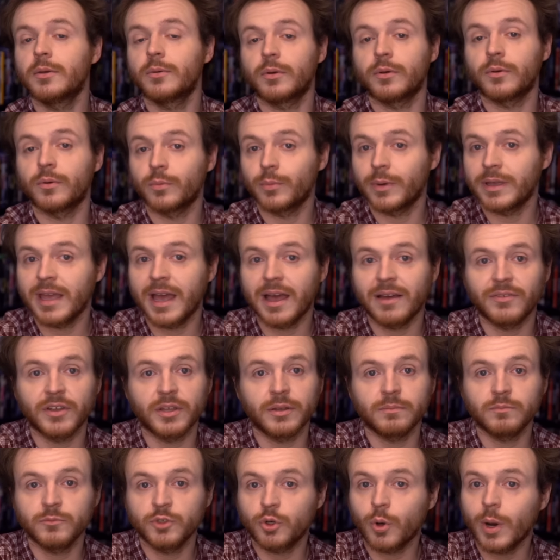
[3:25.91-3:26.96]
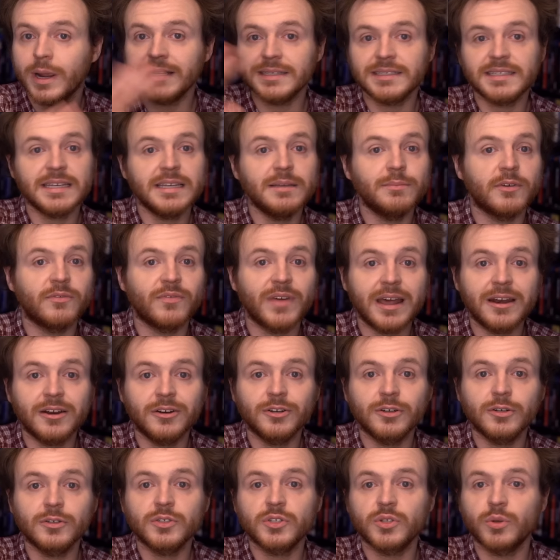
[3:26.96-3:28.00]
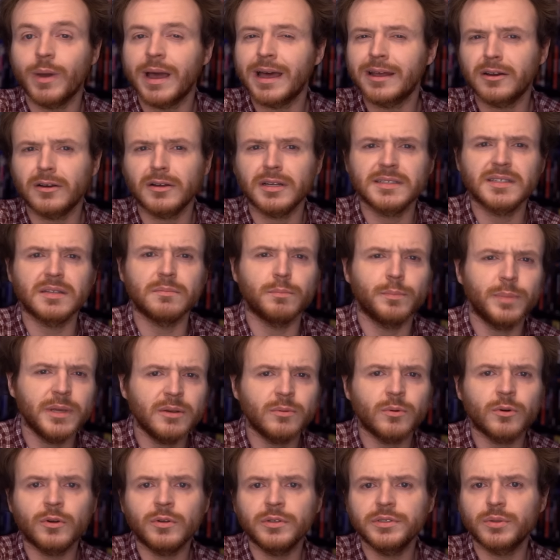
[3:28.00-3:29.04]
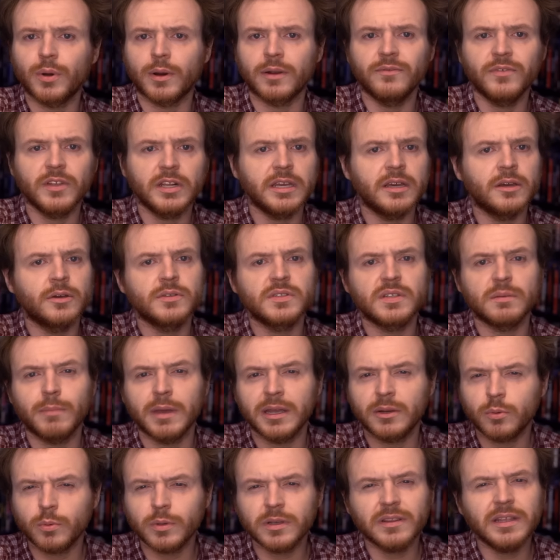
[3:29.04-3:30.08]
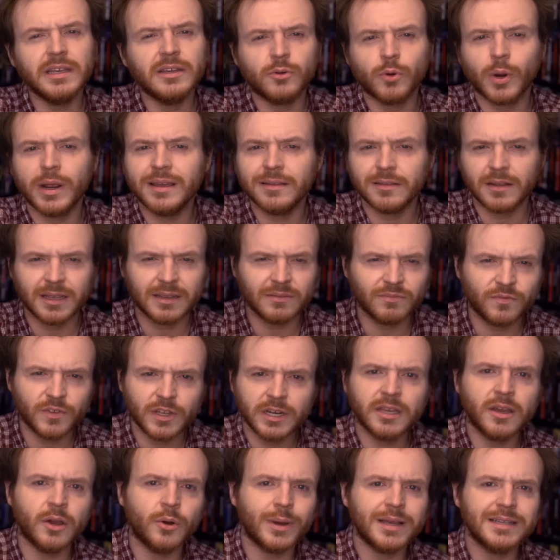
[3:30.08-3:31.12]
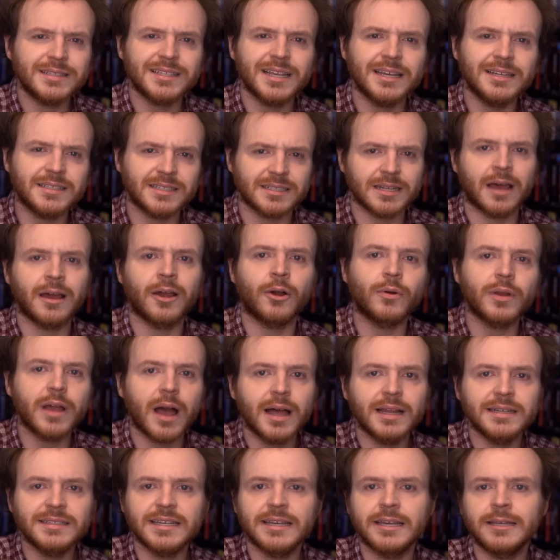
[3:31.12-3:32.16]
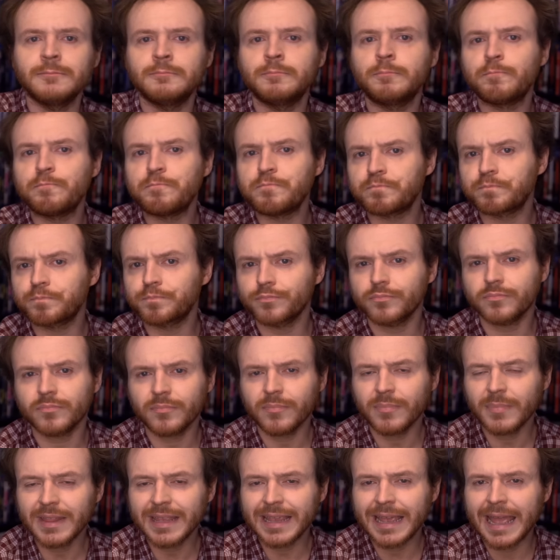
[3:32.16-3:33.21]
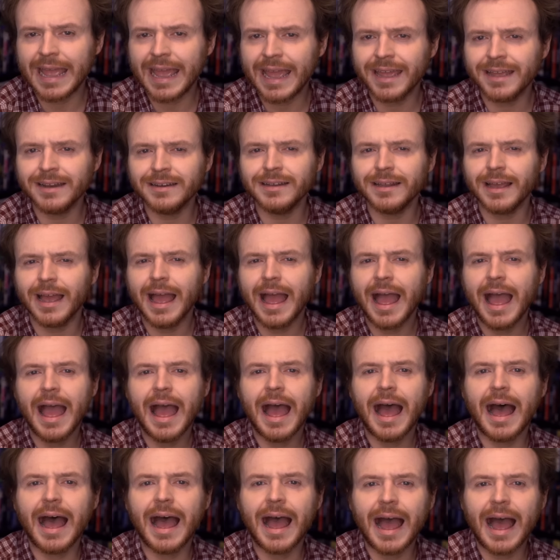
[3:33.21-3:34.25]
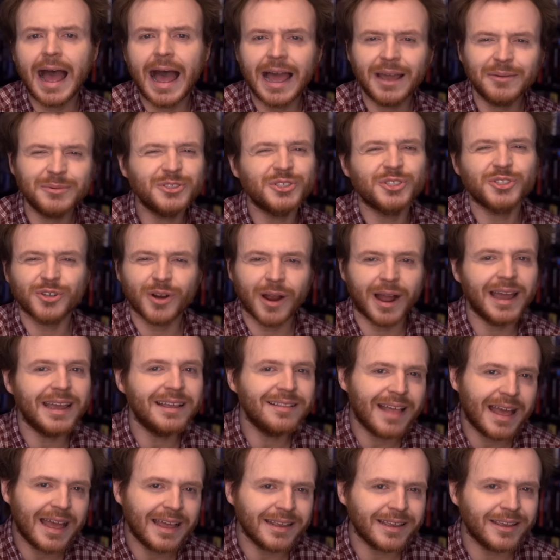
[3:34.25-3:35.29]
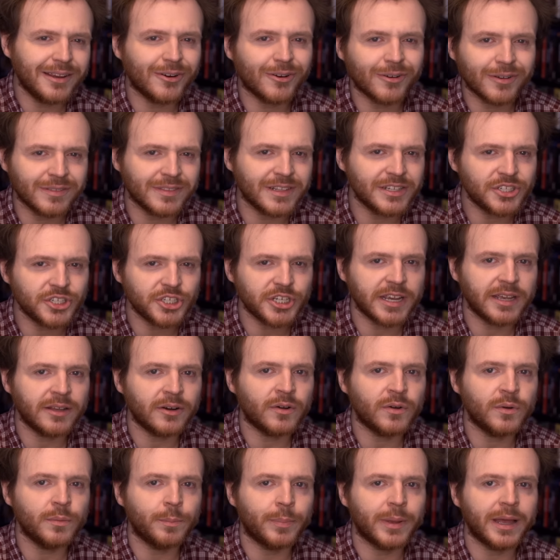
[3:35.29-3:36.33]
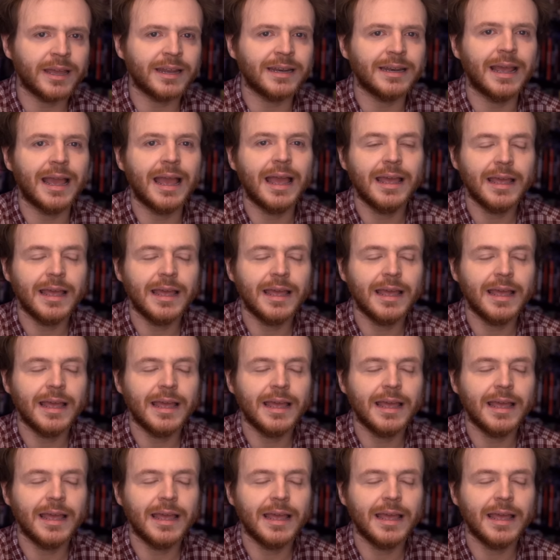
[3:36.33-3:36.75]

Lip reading: We have a great team of editors who add awesome B-roll to our videos and make really great like video essay style content. And I was trying that here on this channel, but